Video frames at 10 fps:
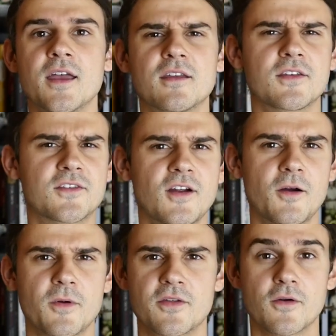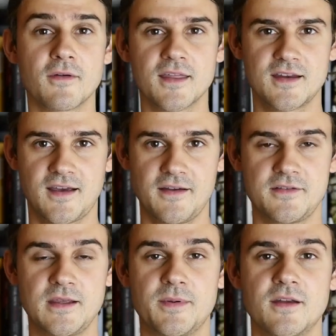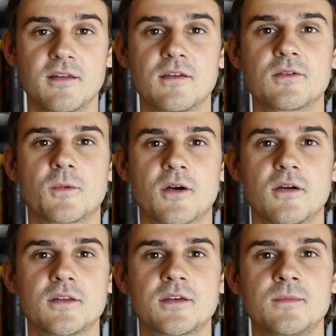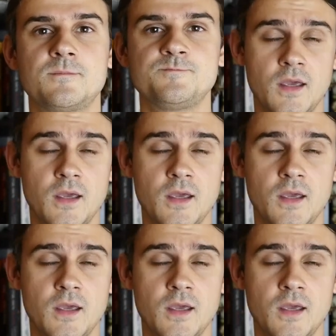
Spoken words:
to start with or really dive deep into this world.